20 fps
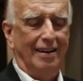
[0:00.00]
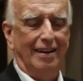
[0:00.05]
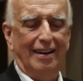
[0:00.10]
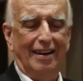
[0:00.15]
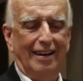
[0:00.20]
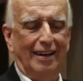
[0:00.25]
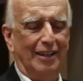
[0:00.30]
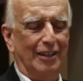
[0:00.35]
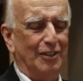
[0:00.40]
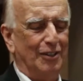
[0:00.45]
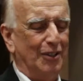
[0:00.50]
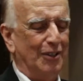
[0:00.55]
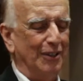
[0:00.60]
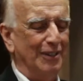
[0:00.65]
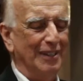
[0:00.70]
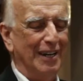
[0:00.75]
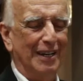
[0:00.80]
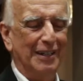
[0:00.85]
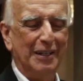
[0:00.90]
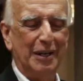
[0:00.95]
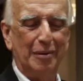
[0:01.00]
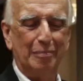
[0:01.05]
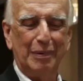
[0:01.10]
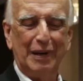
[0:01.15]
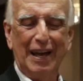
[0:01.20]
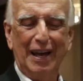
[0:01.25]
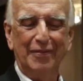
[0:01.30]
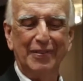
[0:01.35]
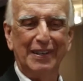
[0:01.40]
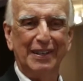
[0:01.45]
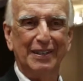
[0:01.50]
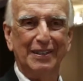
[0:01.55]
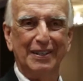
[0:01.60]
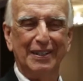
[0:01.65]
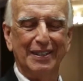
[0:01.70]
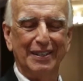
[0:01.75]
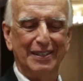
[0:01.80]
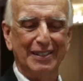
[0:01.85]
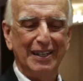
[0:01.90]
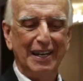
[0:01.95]
Alice could not help laughing at
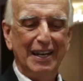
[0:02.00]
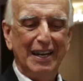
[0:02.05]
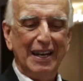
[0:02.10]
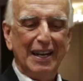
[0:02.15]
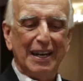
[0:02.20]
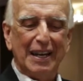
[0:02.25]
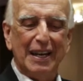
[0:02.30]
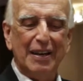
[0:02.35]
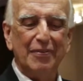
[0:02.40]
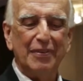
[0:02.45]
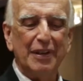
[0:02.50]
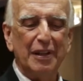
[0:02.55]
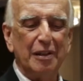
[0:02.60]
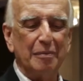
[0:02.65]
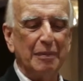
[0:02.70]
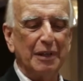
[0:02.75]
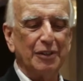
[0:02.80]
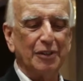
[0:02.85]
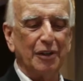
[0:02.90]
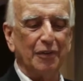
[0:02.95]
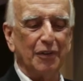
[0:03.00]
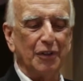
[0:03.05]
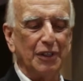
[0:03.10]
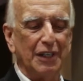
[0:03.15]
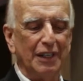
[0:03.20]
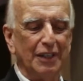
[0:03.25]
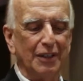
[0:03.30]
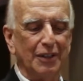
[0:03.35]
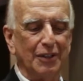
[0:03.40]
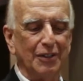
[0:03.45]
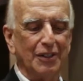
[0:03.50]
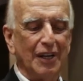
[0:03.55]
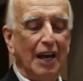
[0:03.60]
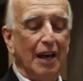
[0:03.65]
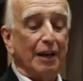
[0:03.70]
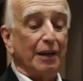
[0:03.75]
this, even in the midst of her tears.